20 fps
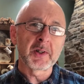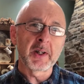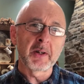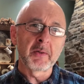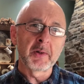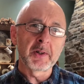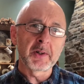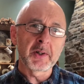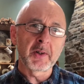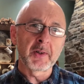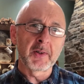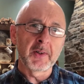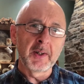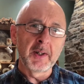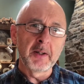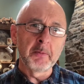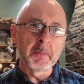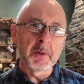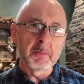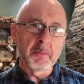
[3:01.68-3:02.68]
there is a
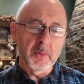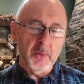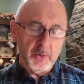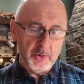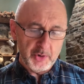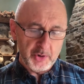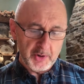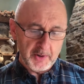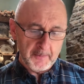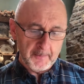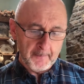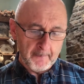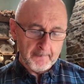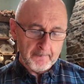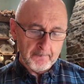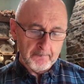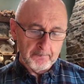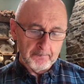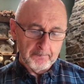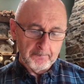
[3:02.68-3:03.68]
theme emerging.
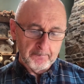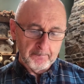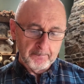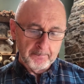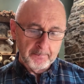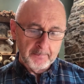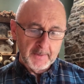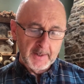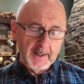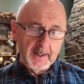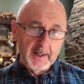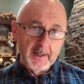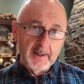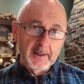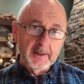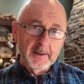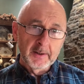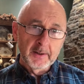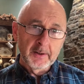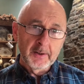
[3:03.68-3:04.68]

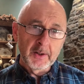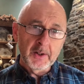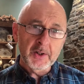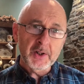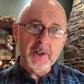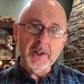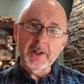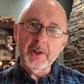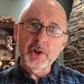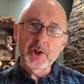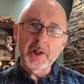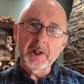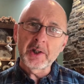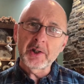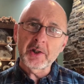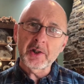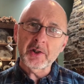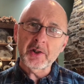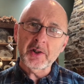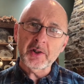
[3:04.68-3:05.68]
You see,
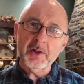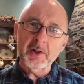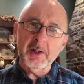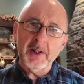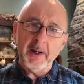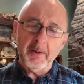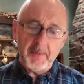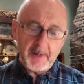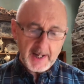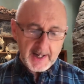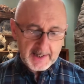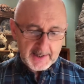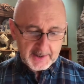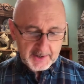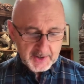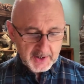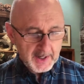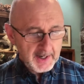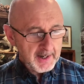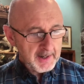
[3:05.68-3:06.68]
Jesus doesn't have any
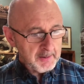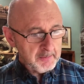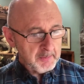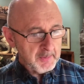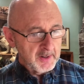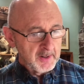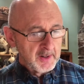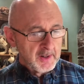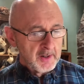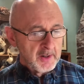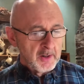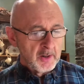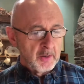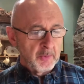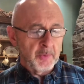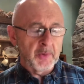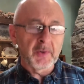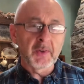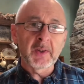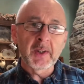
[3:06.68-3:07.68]
time
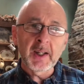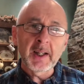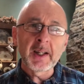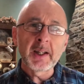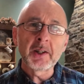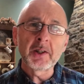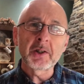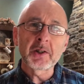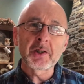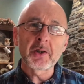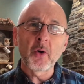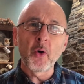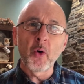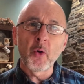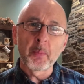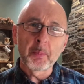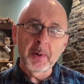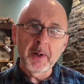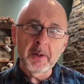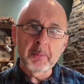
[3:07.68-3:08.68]
for things
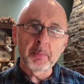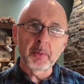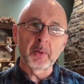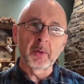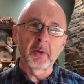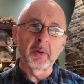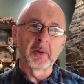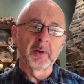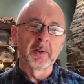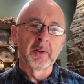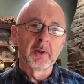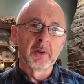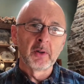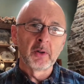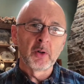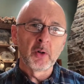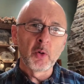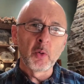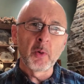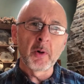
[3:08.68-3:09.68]
or people
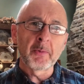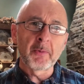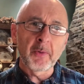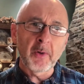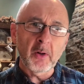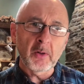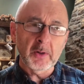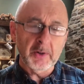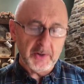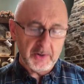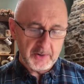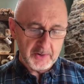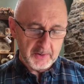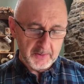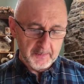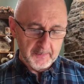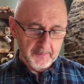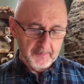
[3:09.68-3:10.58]
who are false,